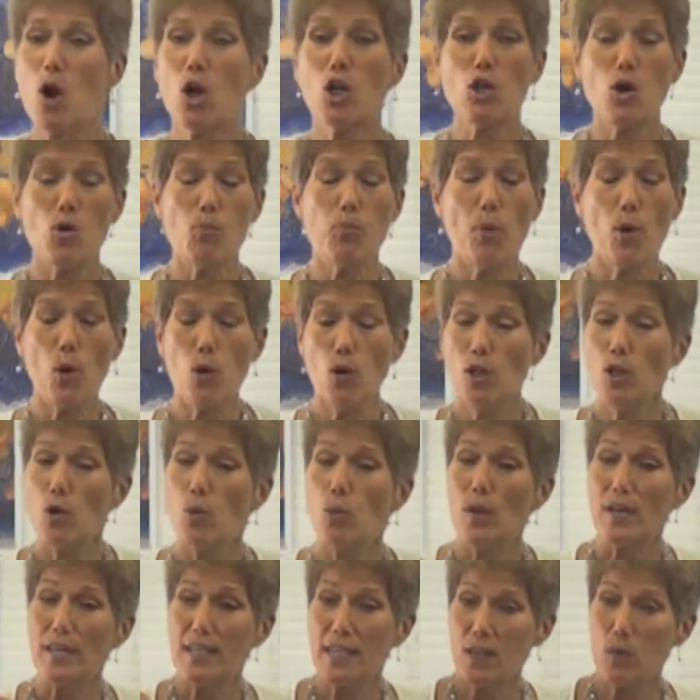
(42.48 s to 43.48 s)
Marco Polo,
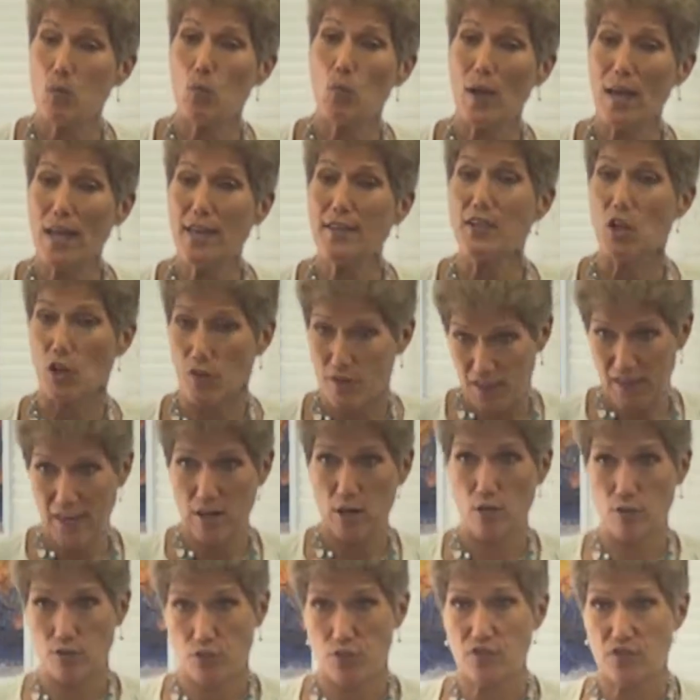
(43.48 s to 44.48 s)
when he went
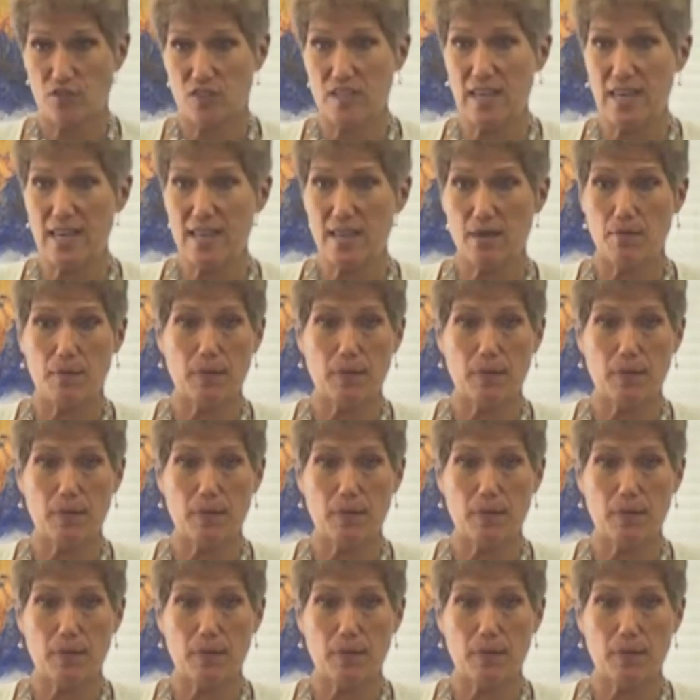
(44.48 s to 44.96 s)
there to see